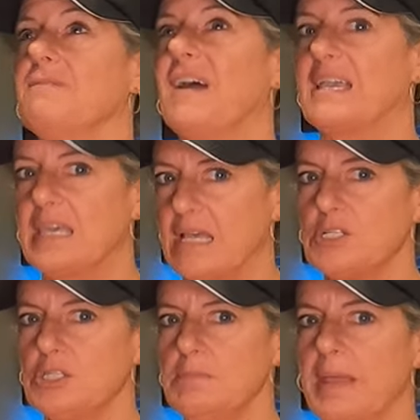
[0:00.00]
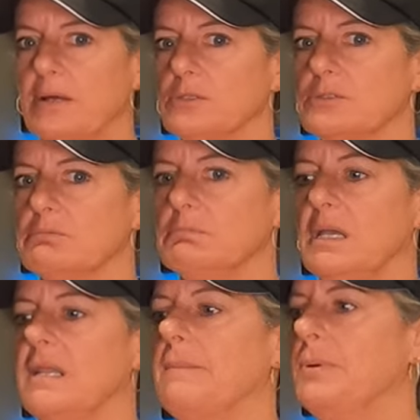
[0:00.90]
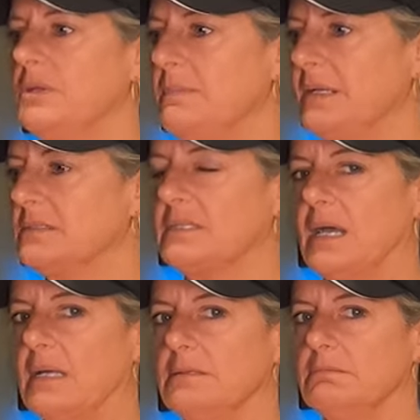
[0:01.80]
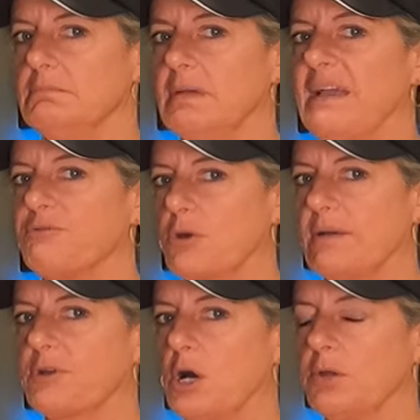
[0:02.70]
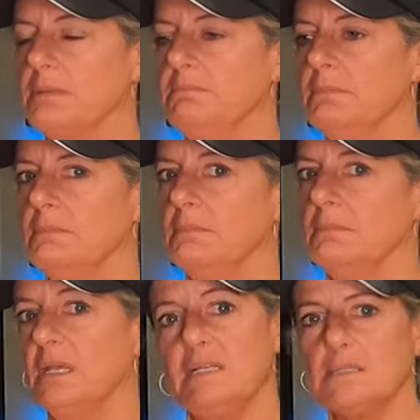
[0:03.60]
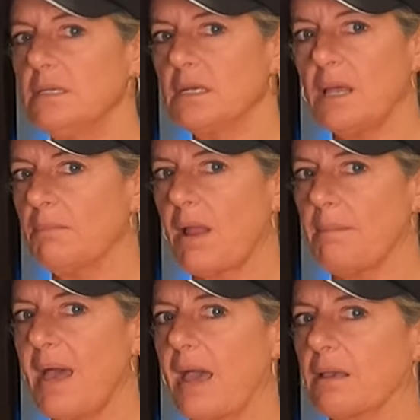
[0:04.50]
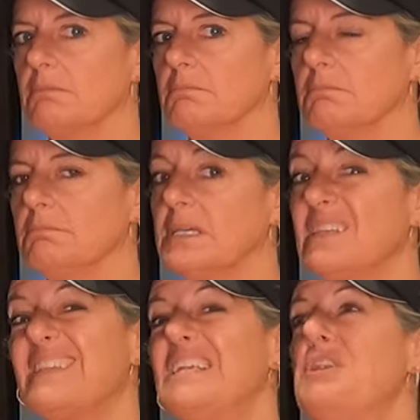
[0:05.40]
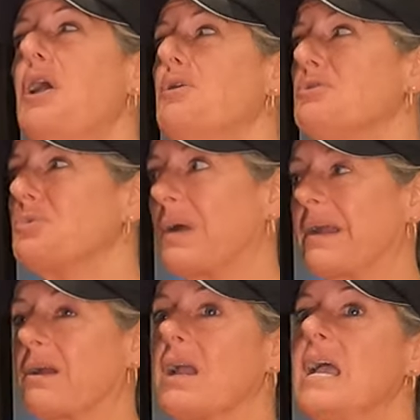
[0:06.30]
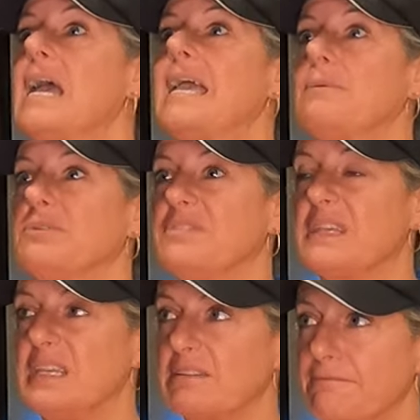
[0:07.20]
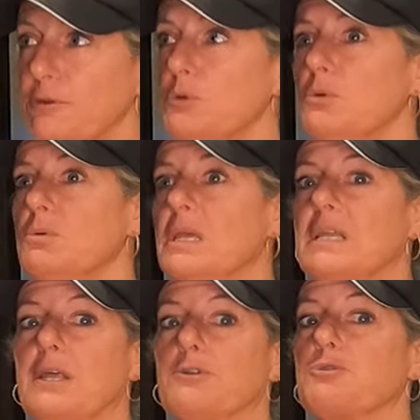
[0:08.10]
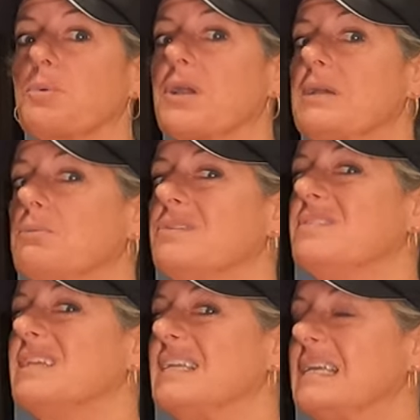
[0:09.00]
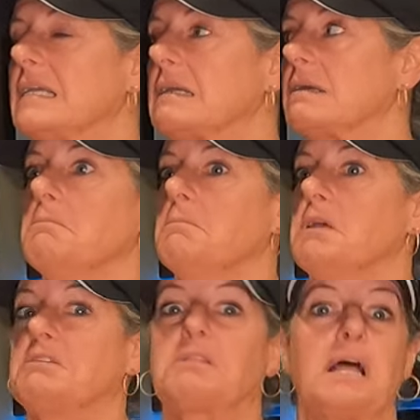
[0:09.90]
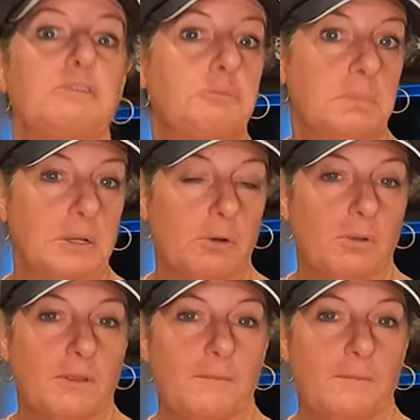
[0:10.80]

if I catch the mouse and I put him outside after I've caught him, he's gonna come right back because he knows where he was getting food, he knows where he was getting his last meal.